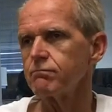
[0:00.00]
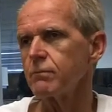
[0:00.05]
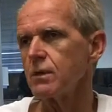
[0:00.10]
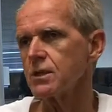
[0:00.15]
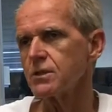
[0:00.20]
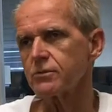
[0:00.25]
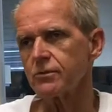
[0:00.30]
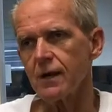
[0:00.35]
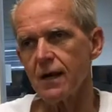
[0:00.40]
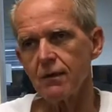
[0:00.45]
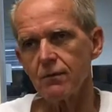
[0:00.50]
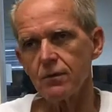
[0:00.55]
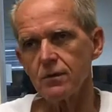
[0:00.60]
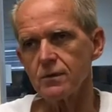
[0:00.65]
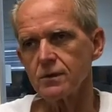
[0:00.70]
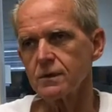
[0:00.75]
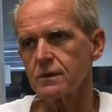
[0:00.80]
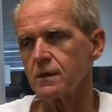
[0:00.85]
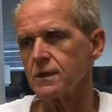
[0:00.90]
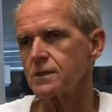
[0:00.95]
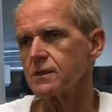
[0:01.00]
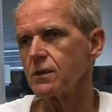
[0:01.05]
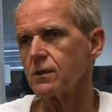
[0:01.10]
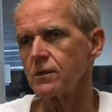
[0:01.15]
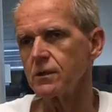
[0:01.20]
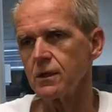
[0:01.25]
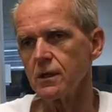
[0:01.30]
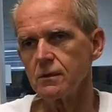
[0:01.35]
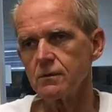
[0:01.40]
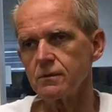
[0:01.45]
bus drivers,
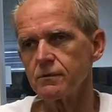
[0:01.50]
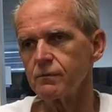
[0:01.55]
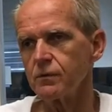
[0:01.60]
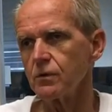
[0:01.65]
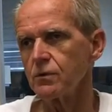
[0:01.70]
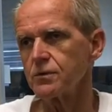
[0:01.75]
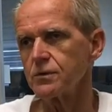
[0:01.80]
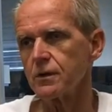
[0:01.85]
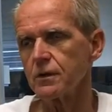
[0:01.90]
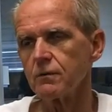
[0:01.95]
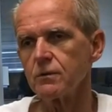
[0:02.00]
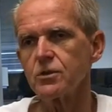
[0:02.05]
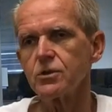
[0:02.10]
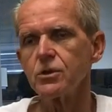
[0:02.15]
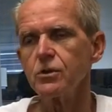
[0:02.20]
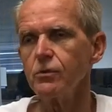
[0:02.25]
custodians, food service,